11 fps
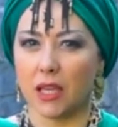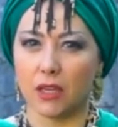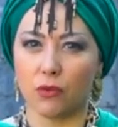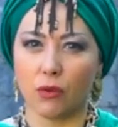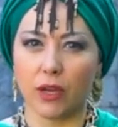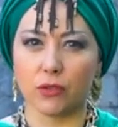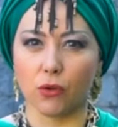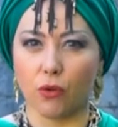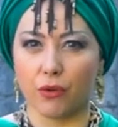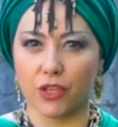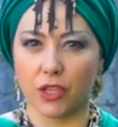The hand of
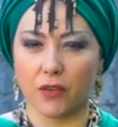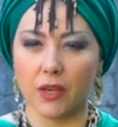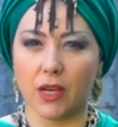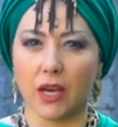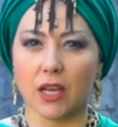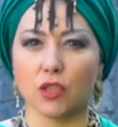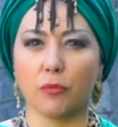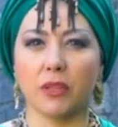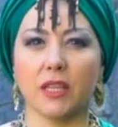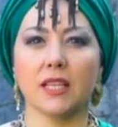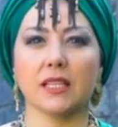another
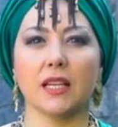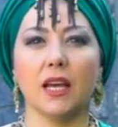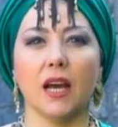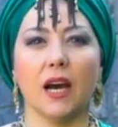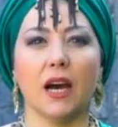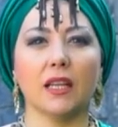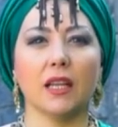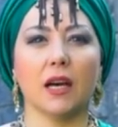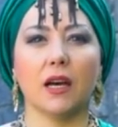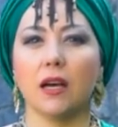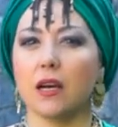person, especially
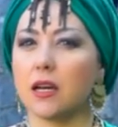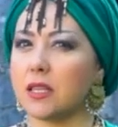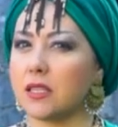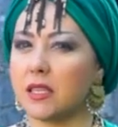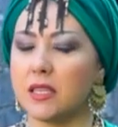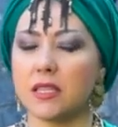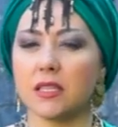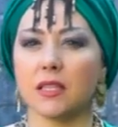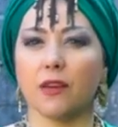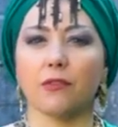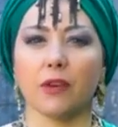if it is raised
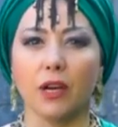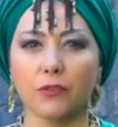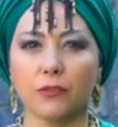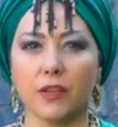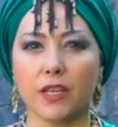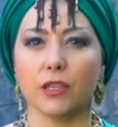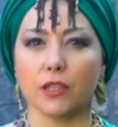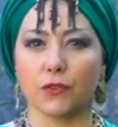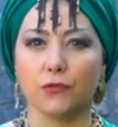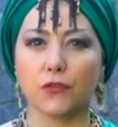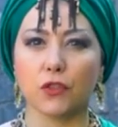very
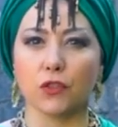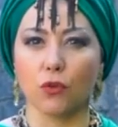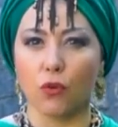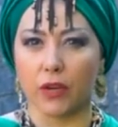suddenly in a